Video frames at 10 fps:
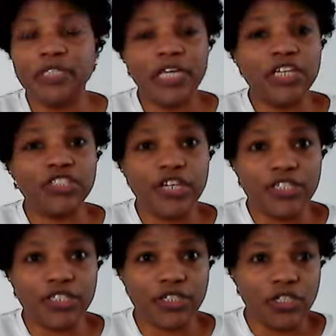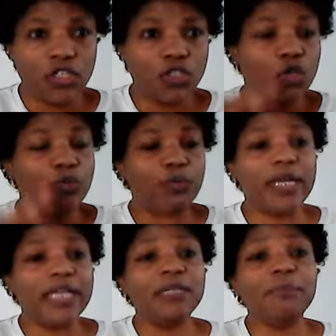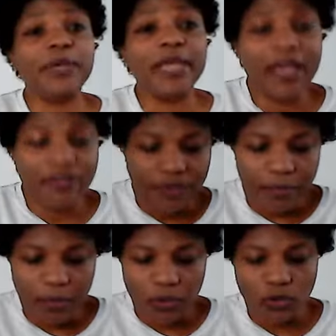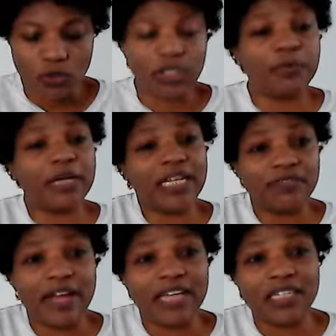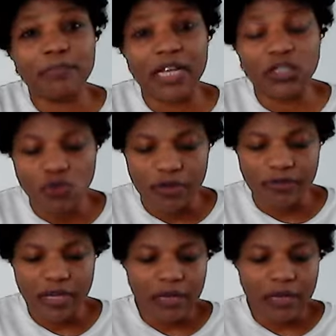agency, so you'll be getting paid every month. So they will now divide it by 12.